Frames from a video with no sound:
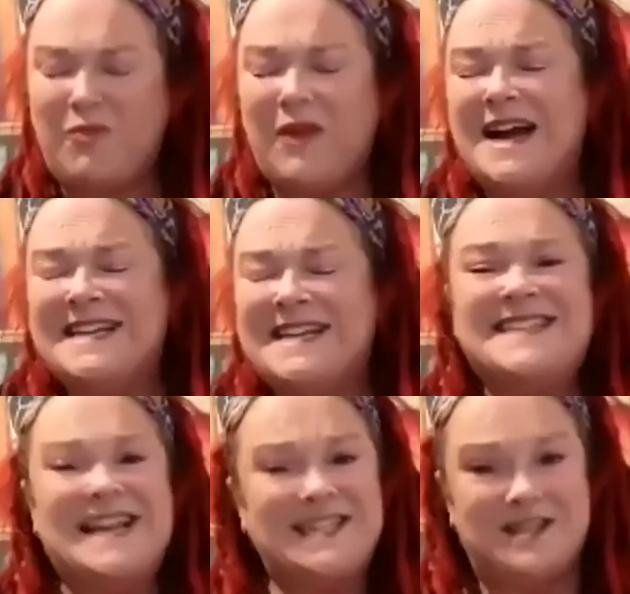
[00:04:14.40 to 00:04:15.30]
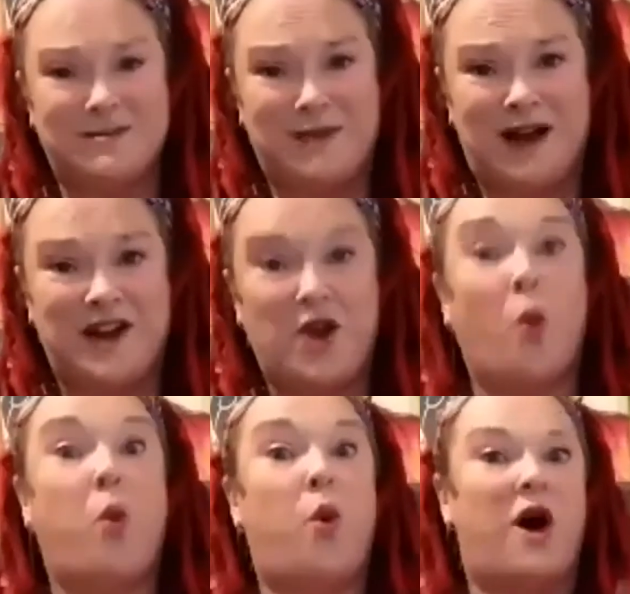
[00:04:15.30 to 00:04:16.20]
And he said to the man,
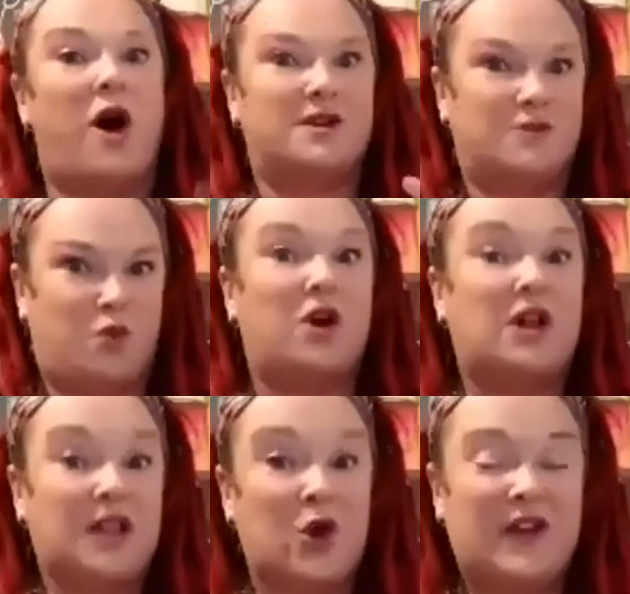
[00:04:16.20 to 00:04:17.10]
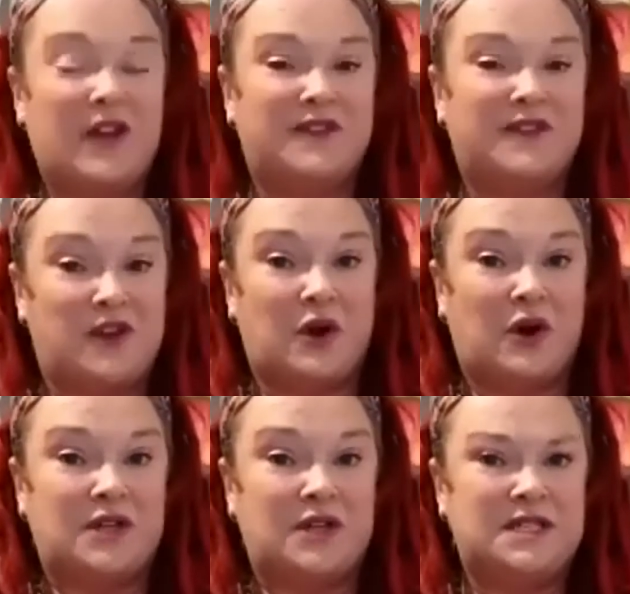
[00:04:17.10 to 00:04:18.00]
what clothing have you got?"